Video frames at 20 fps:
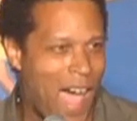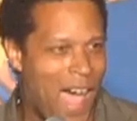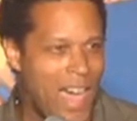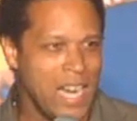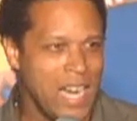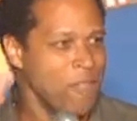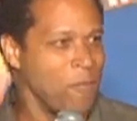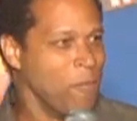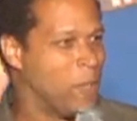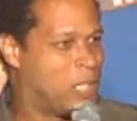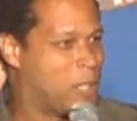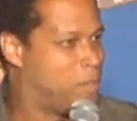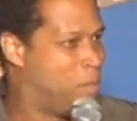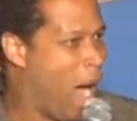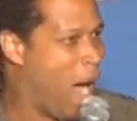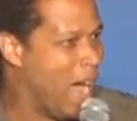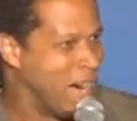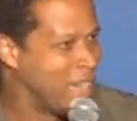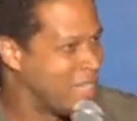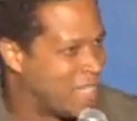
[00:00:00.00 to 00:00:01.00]
do you even
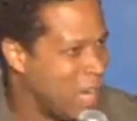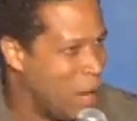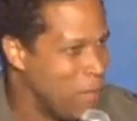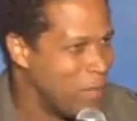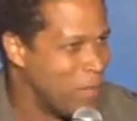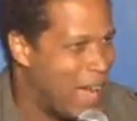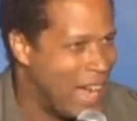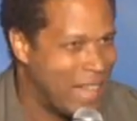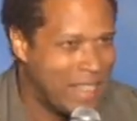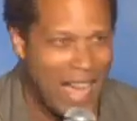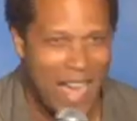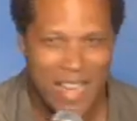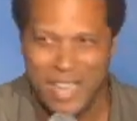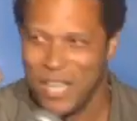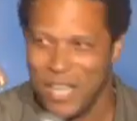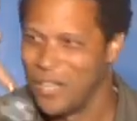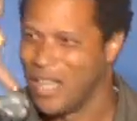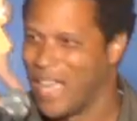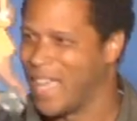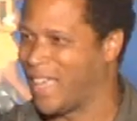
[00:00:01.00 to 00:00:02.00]
respond to something like that? You
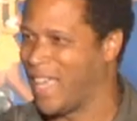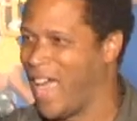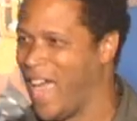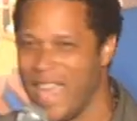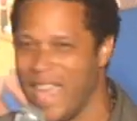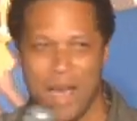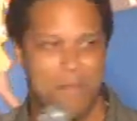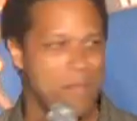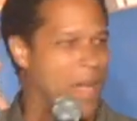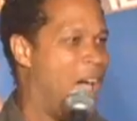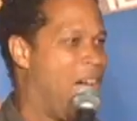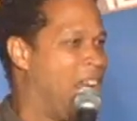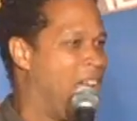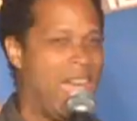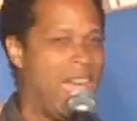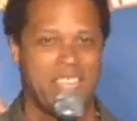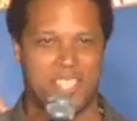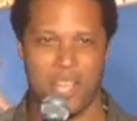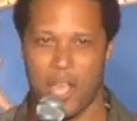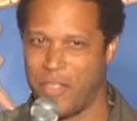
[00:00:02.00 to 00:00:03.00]
know, like, hey, I'm kind of
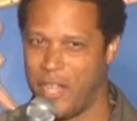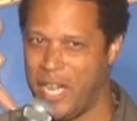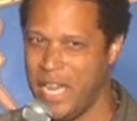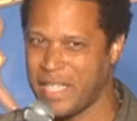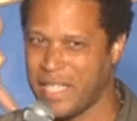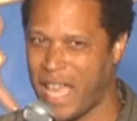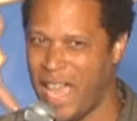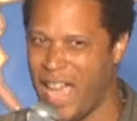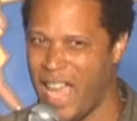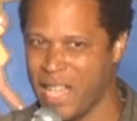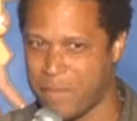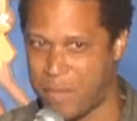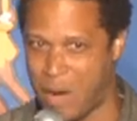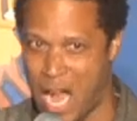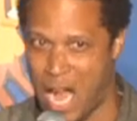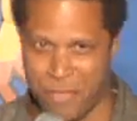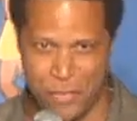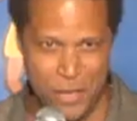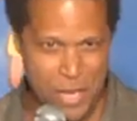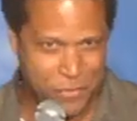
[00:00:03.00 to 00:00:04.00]
hazy on the details, but
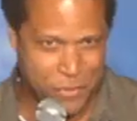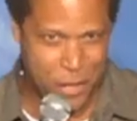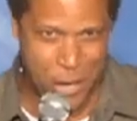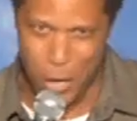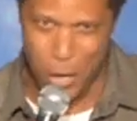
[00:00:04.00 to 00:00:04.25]
I think the